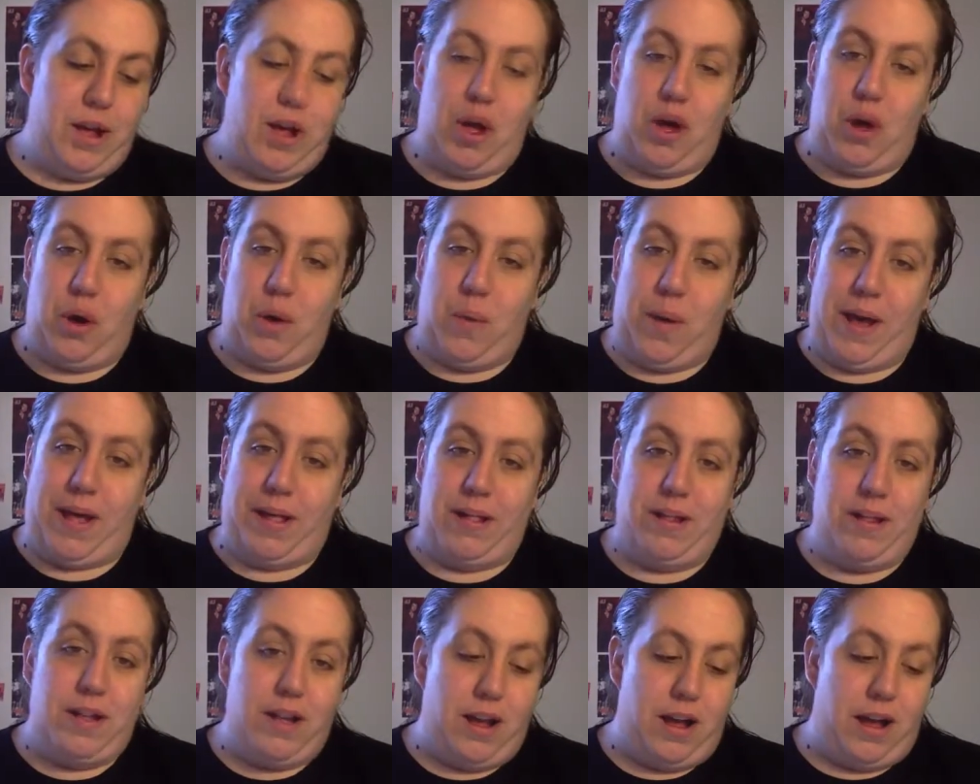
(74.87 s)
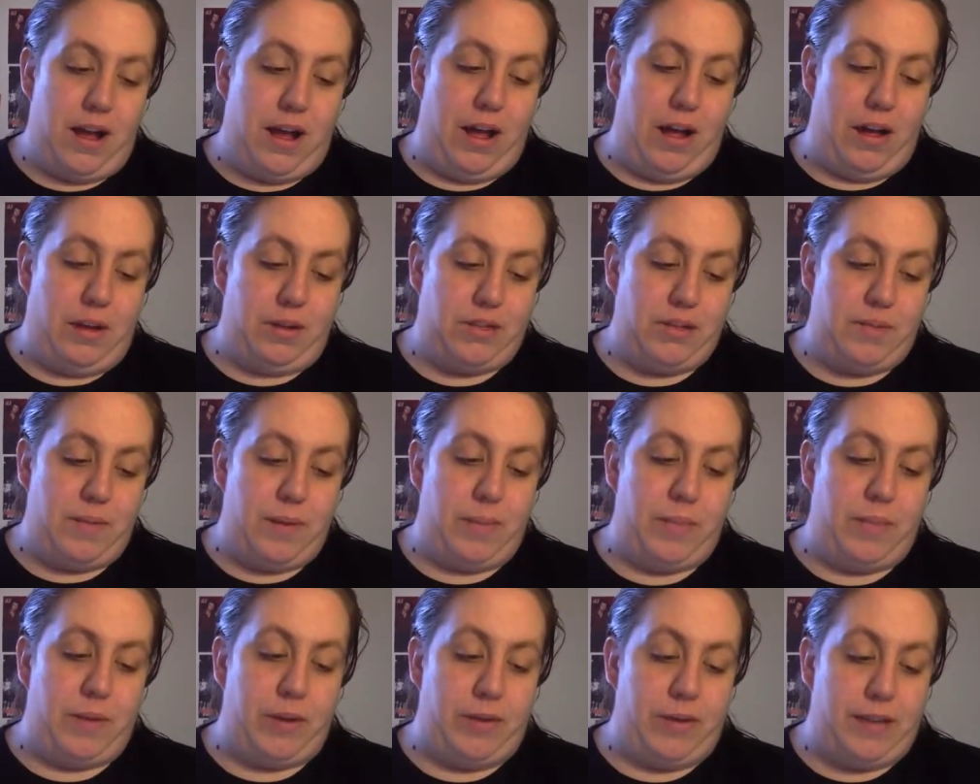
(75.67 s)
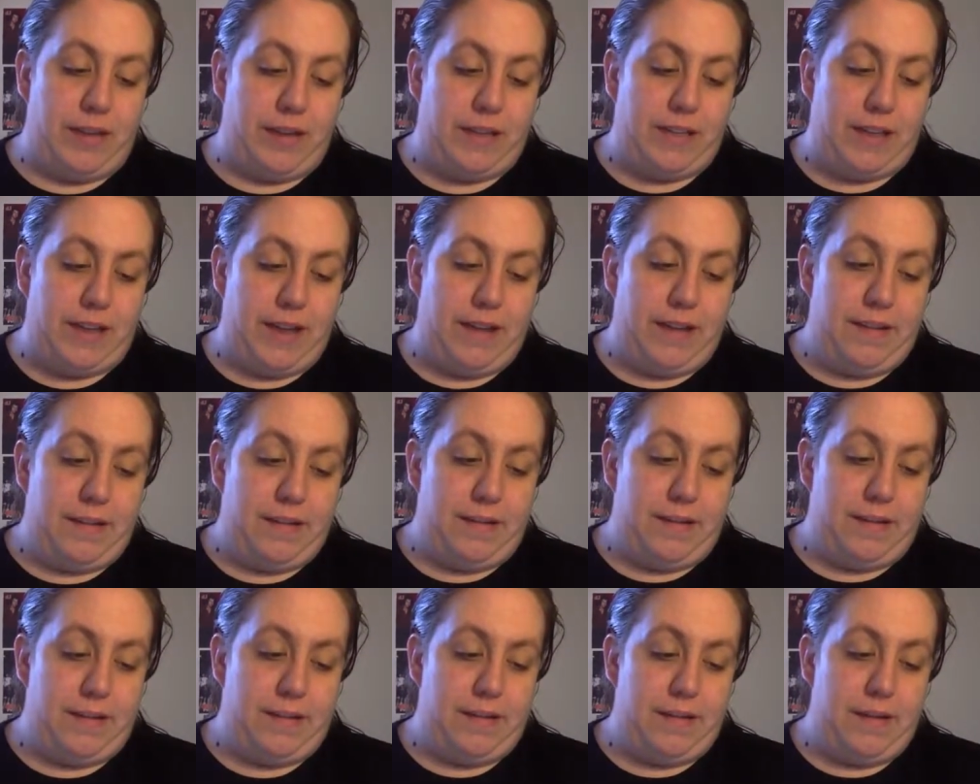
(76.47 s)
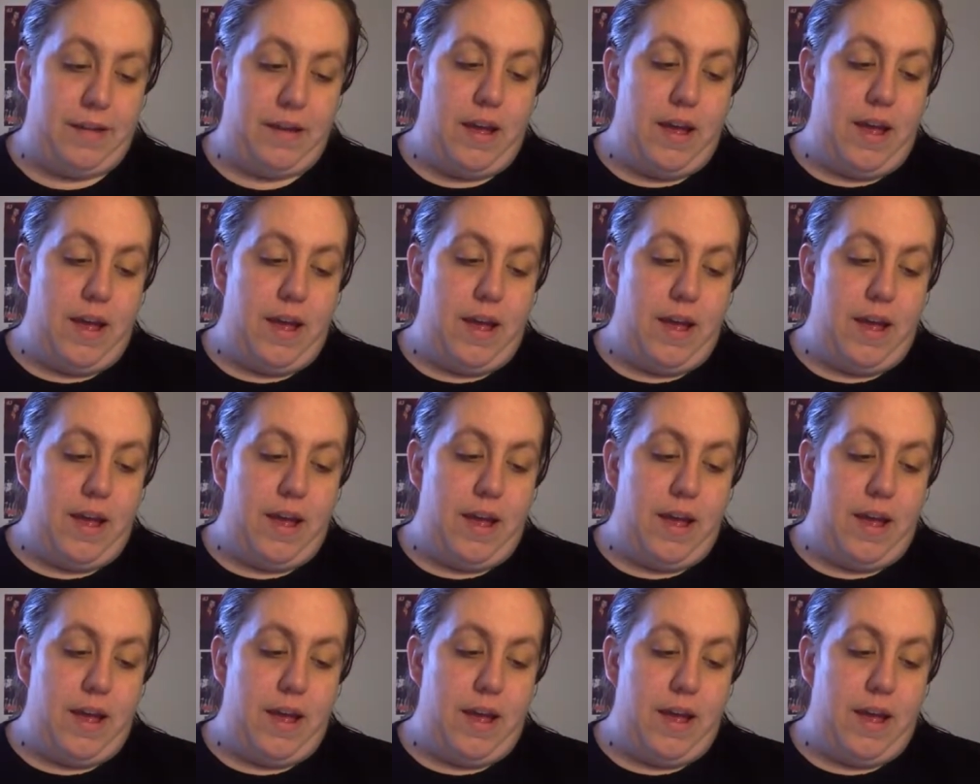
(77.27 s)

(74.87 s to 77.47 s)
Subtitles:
oh well. Also, my music tastes